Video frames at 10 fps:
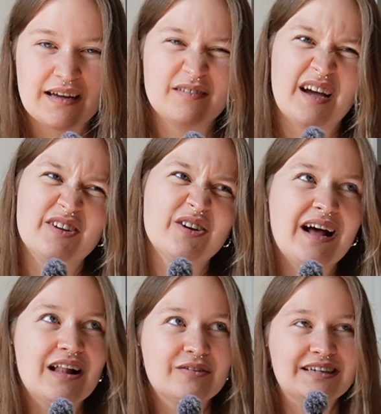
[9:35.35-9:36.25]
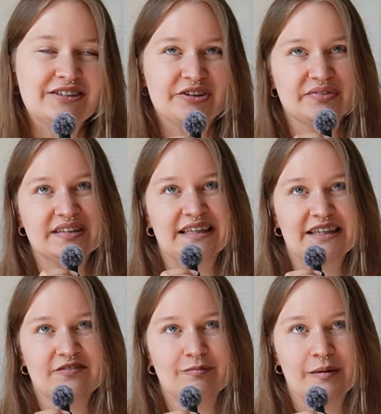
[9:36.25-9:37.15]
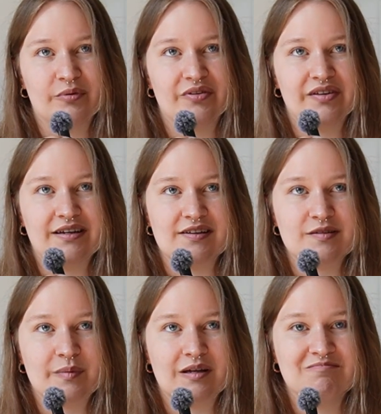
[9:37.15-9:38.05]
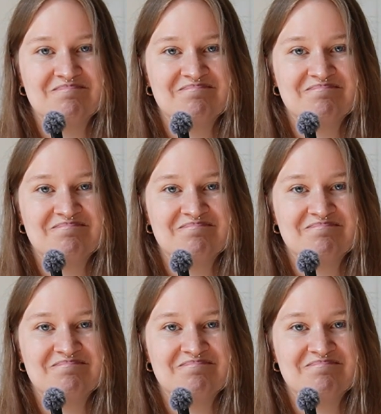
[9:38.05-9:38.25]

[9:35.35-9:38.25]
I know Halloween you don't really gift people things, but